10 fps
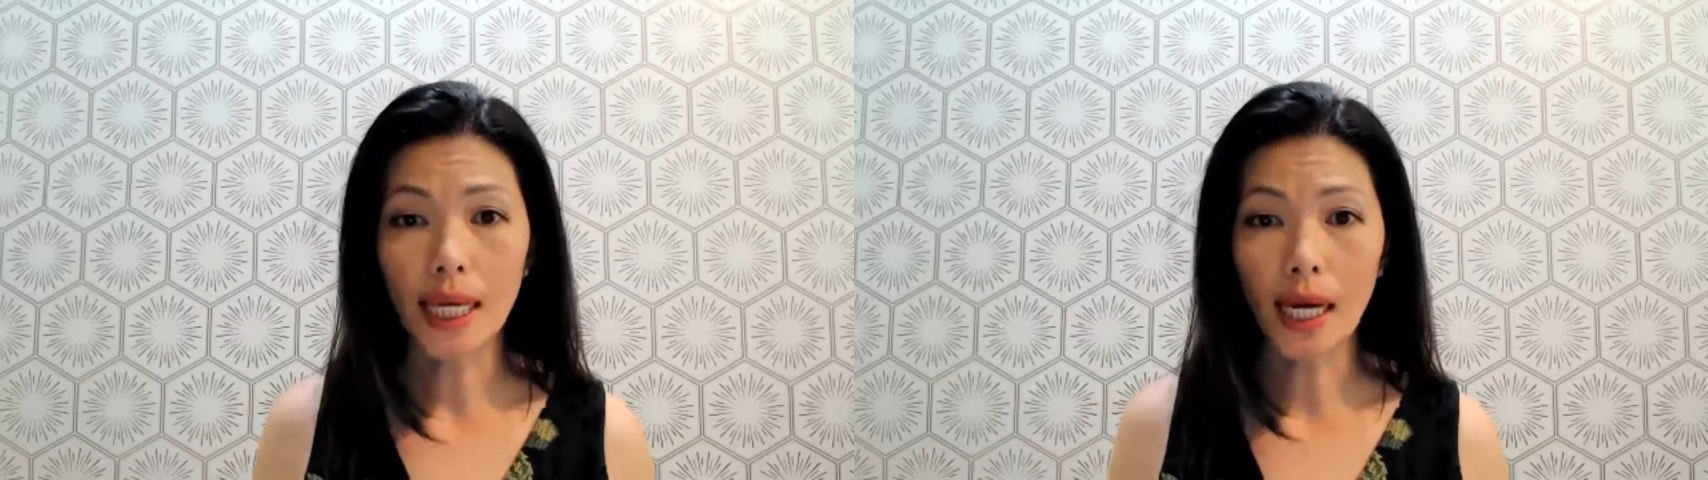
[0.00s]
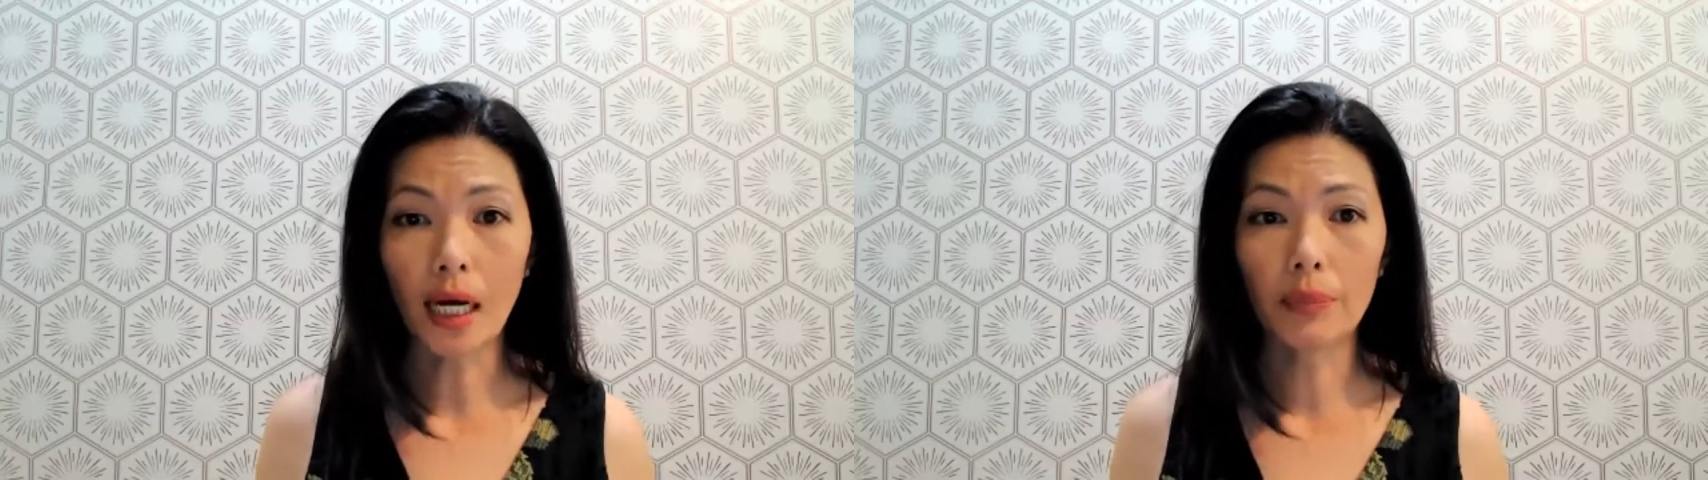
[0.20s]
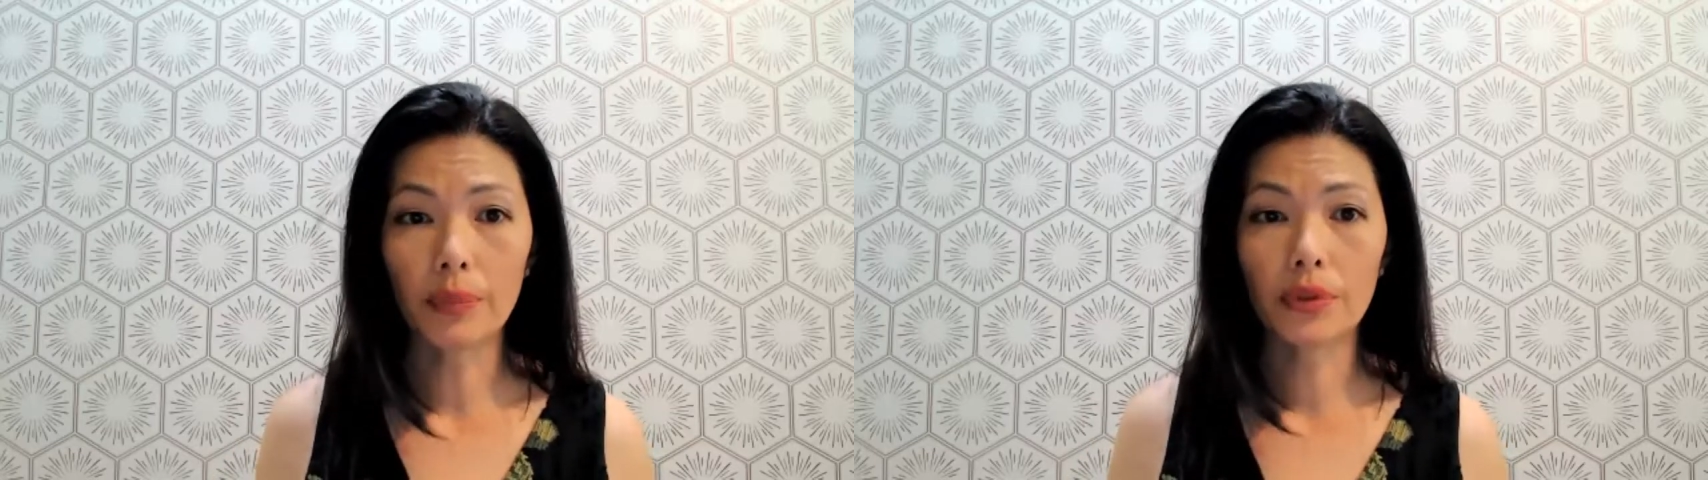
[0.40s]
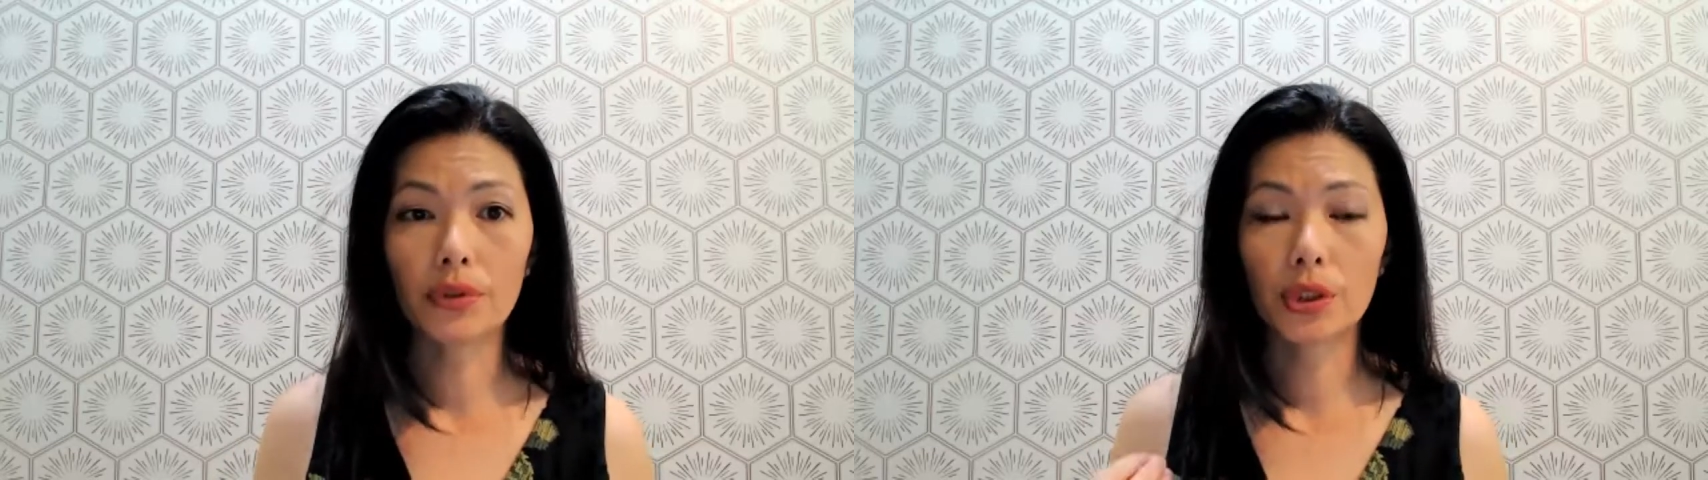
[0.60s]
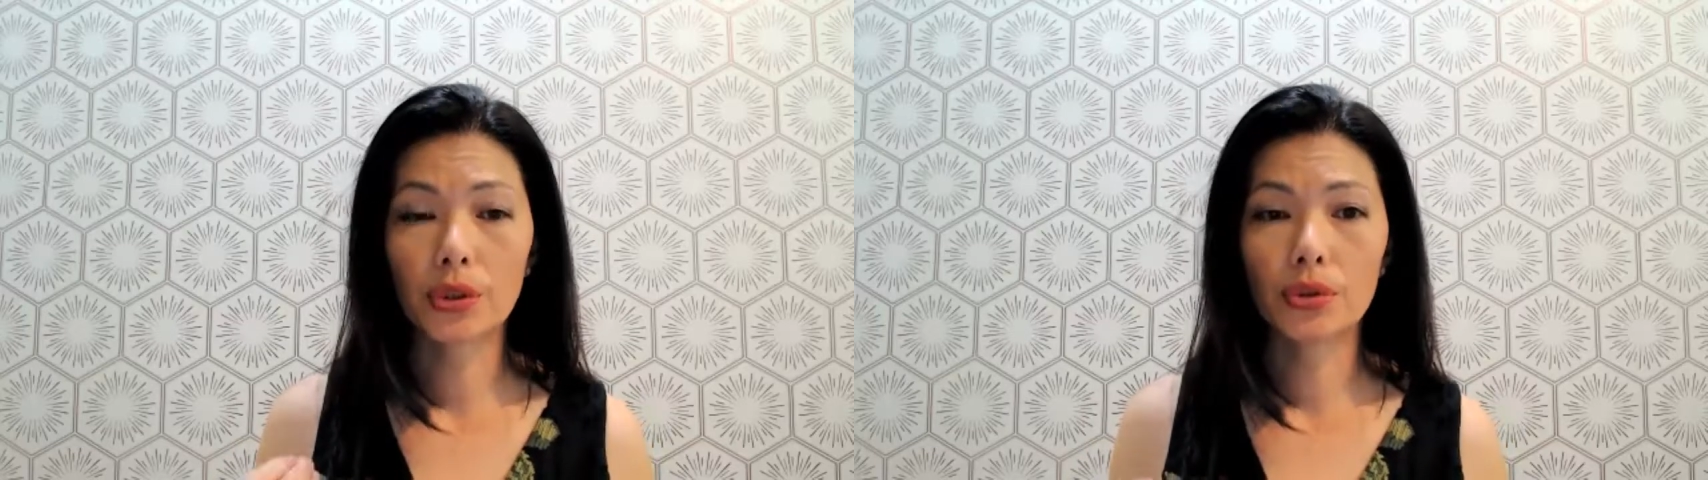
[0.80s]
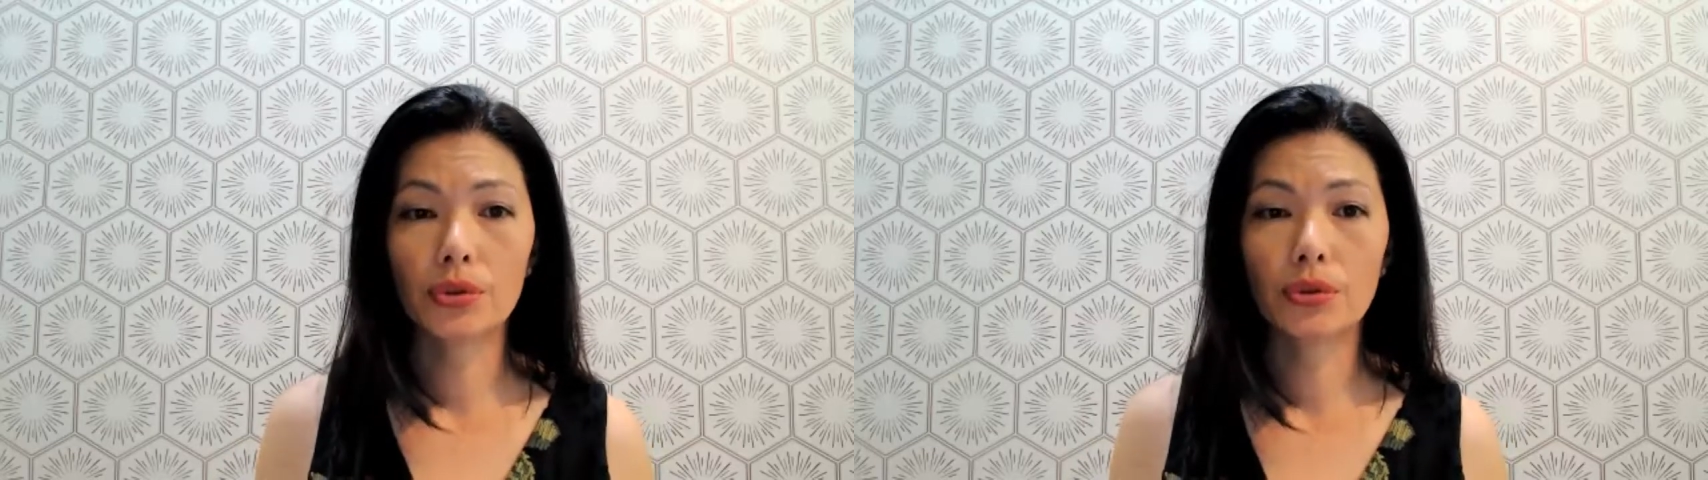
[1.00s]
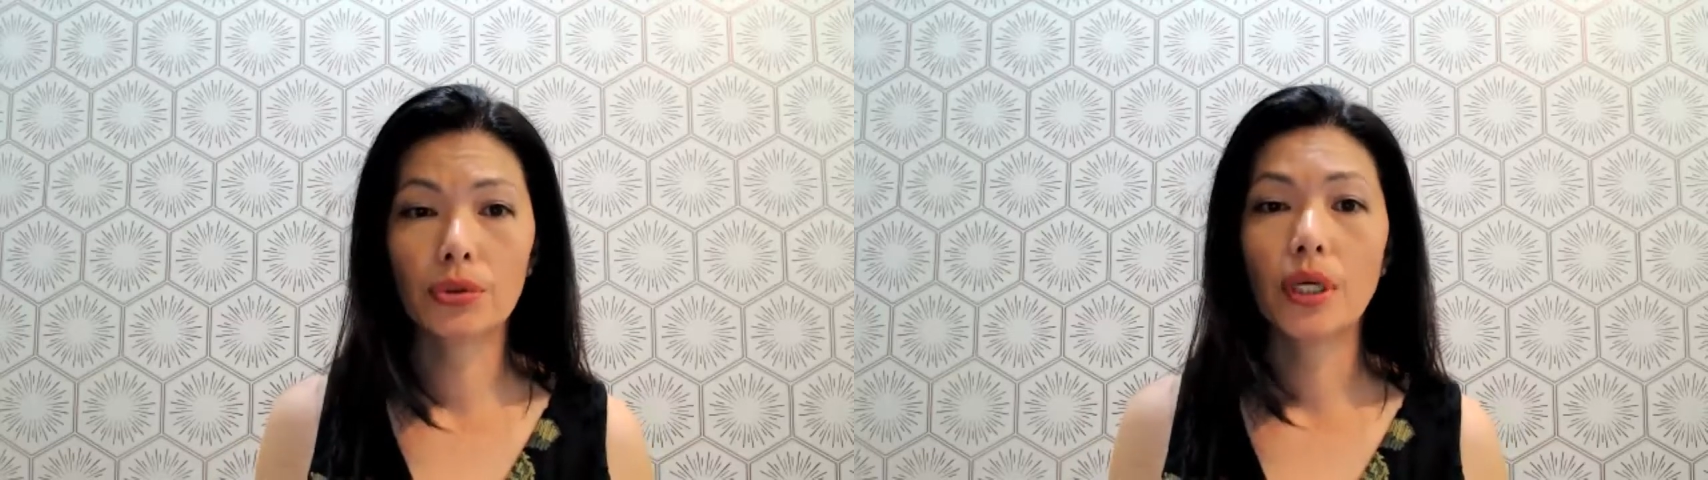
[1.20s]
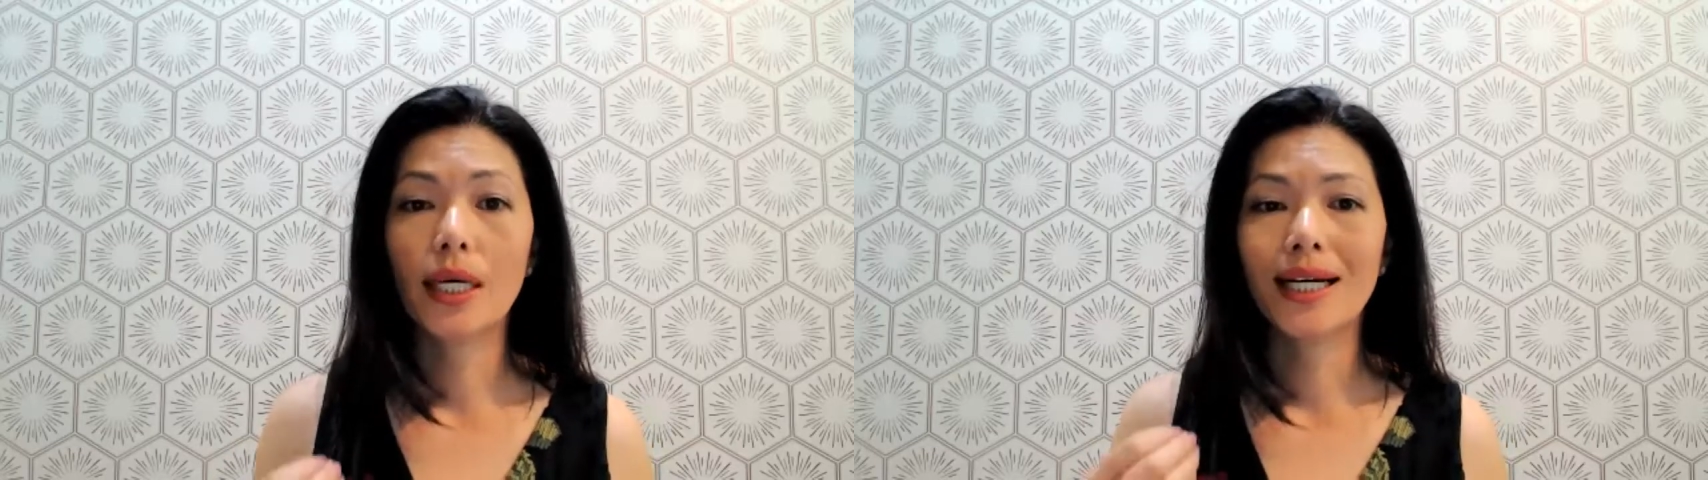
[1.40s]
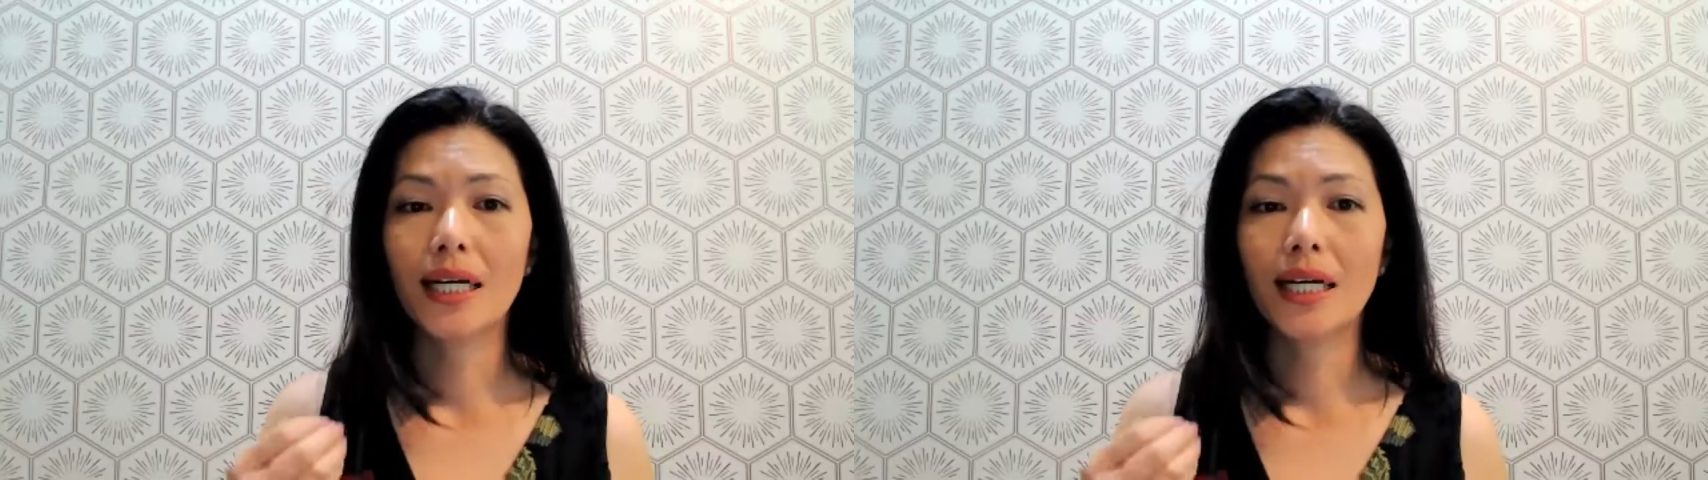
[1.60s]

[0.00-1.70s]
help you to